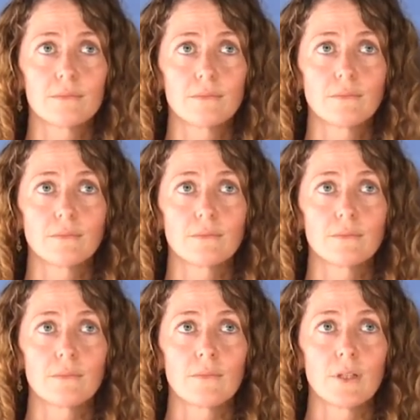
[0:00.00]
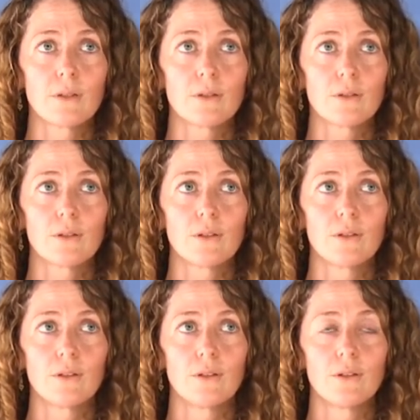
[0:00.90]

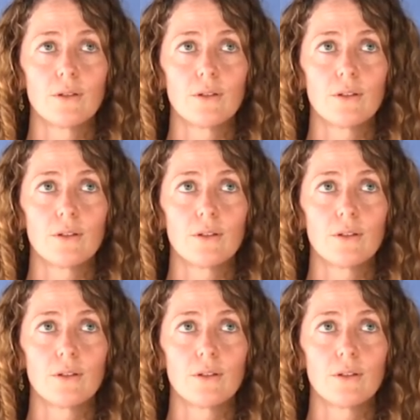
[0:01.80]
Nothing is said.